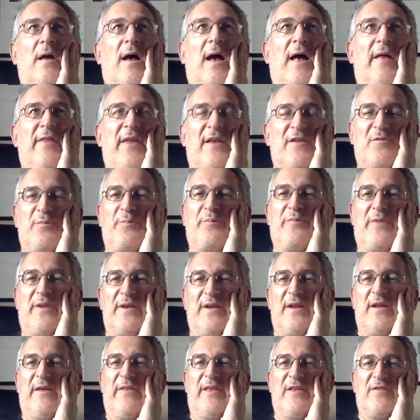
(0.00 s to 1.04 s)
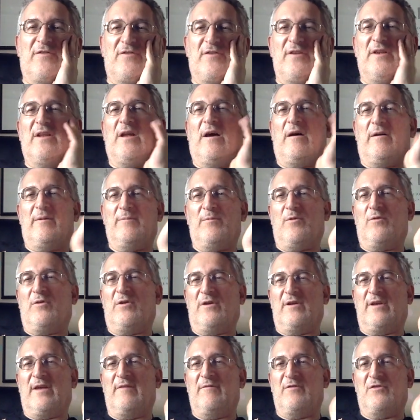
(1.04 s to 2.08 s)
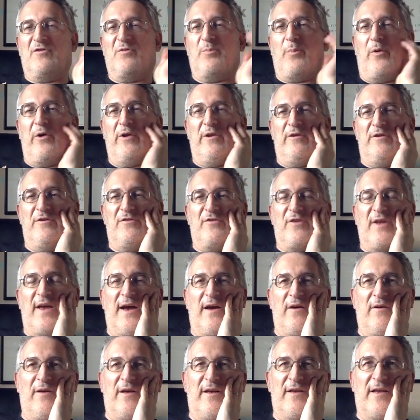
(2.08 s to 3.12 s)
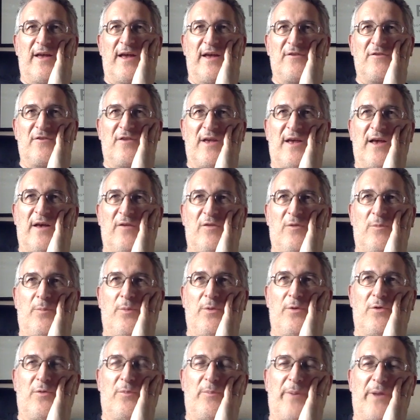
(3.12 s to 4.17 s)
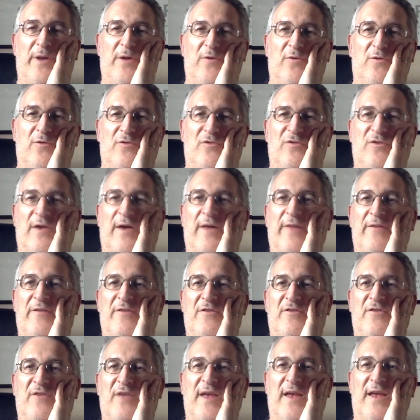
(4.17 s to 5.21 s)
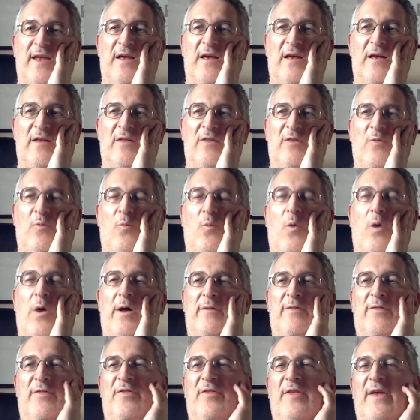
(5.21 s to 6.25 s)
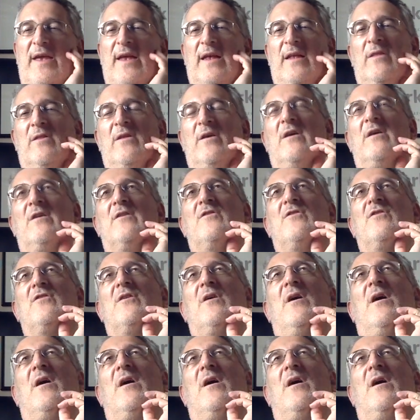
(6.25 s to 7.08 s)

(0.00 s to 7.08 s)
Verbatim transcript: and that's you know that's you know I'm not going to give a spoiler as to how how how the book builds, other than say uh, the one thing that